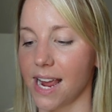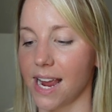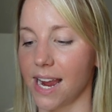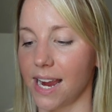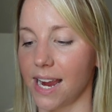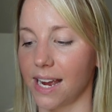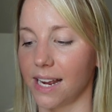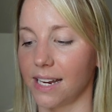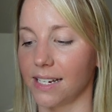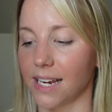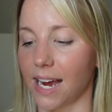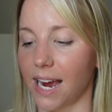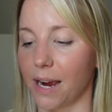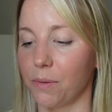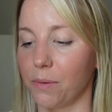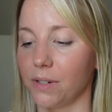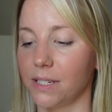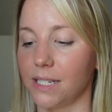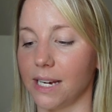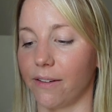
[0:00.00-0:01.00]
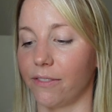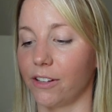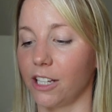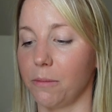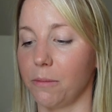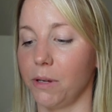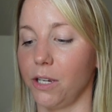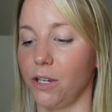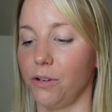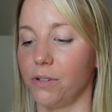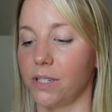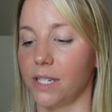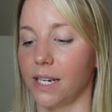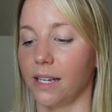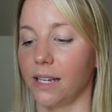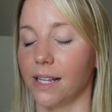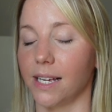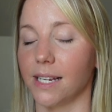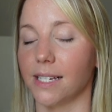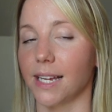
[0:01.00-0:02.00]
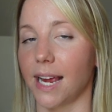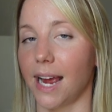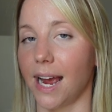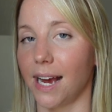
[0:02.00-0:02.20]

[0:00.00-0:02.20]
And I will definitely be using this